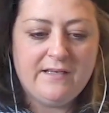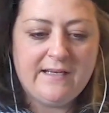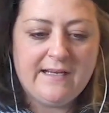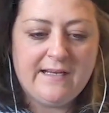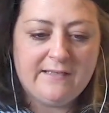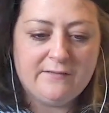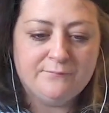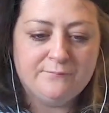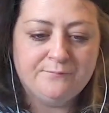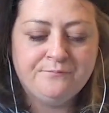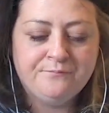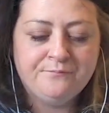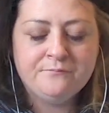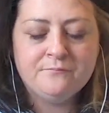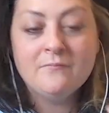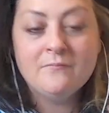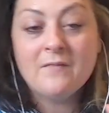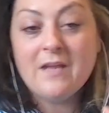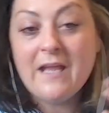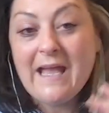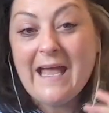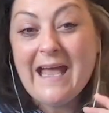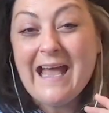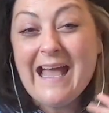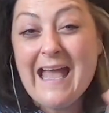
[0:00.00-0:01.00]
Now,
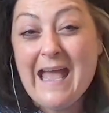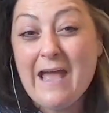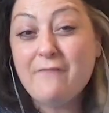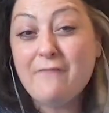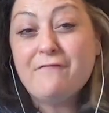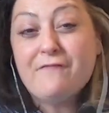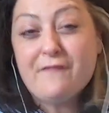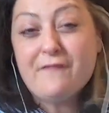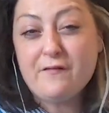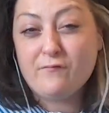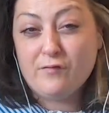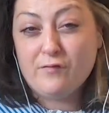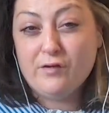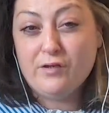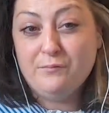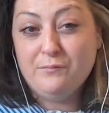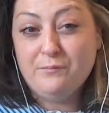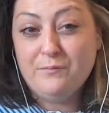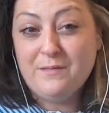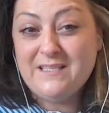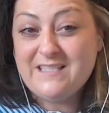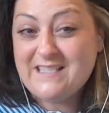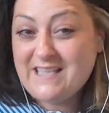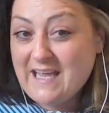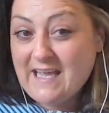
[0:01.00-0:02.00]
every
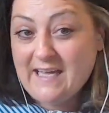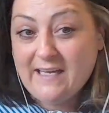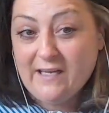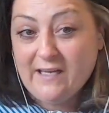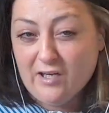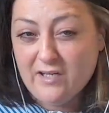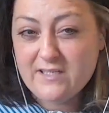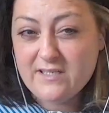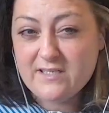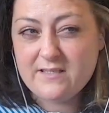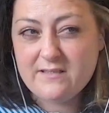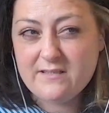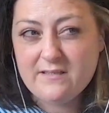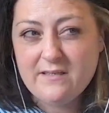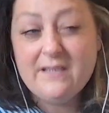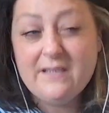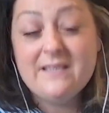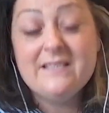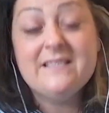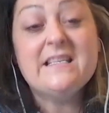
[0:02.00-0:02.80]
room is chaos.